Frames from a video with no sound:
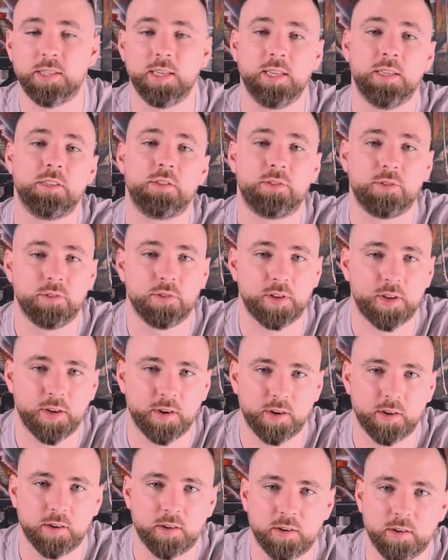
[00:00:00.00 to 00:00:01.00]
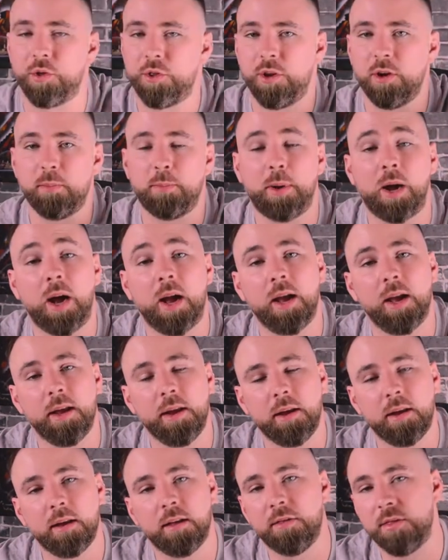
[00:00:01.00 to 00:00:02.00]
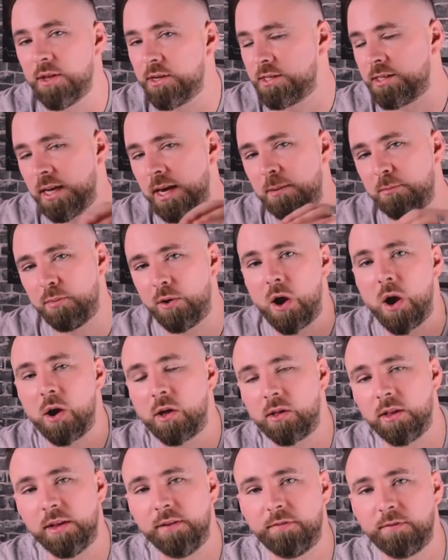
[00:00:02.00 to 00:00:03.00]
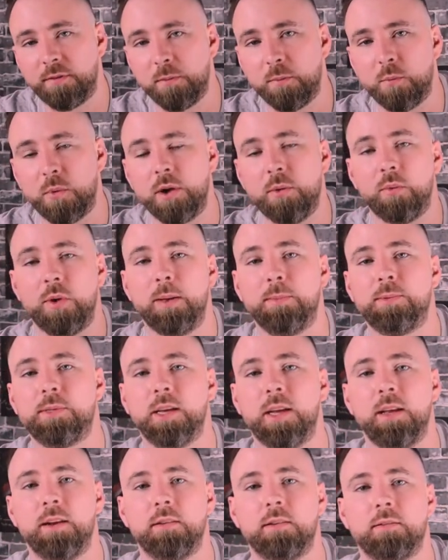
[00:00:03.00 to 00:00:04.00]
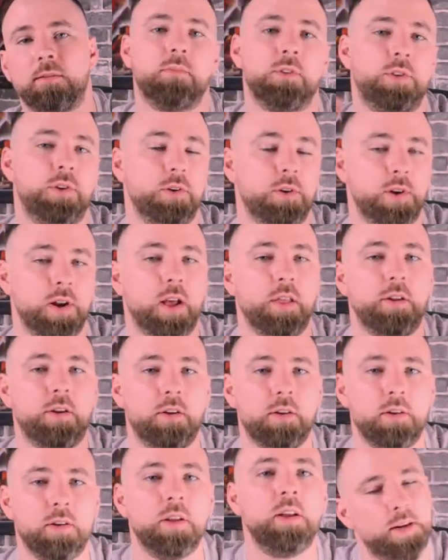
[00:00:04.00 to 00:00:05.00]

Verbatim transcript: seeds through the year, whether you buy the same broccoli from one website to another,